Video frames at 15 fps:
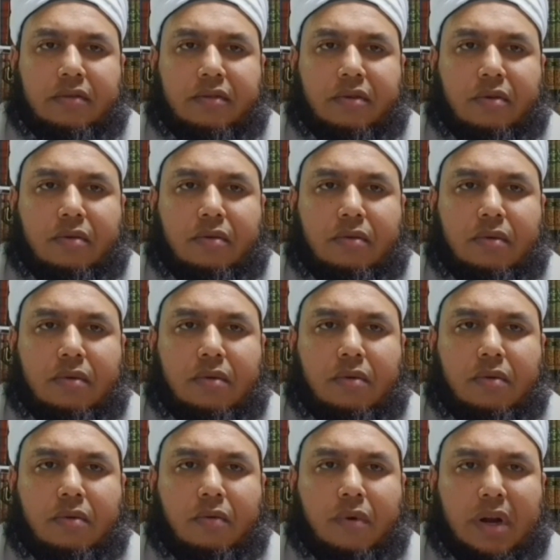So
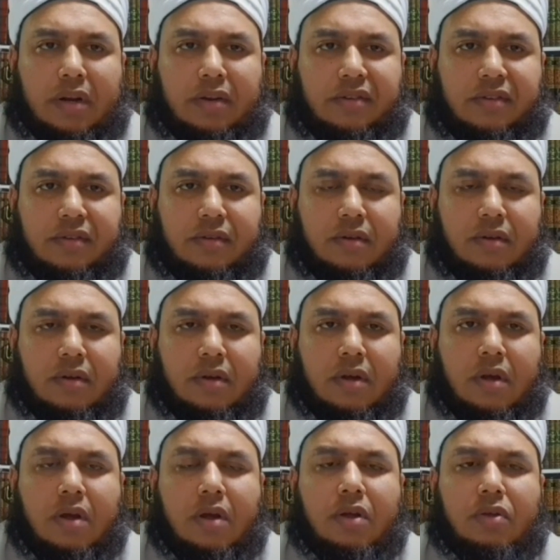once,
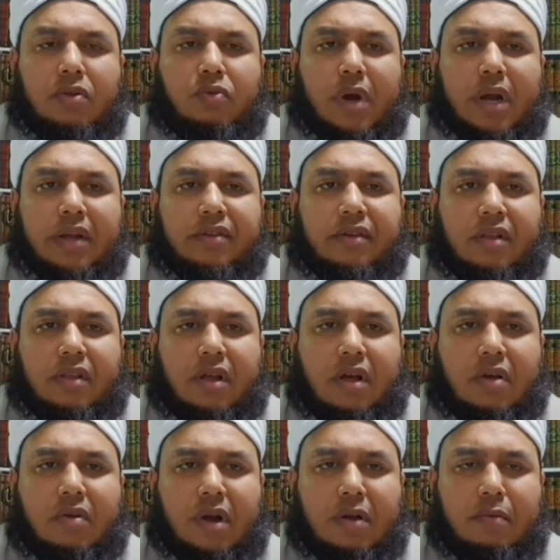twice,
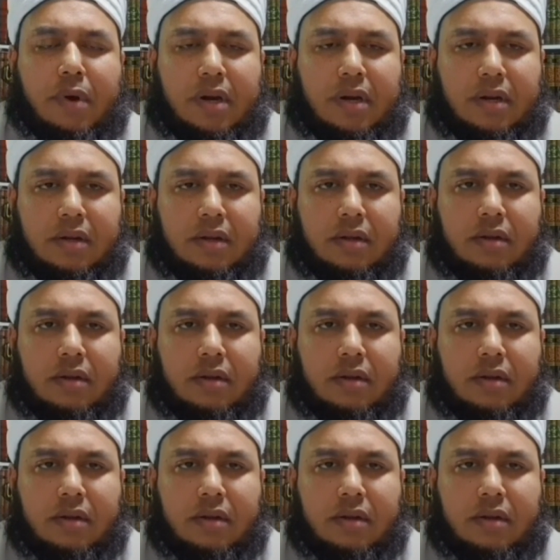Allahu Akbar.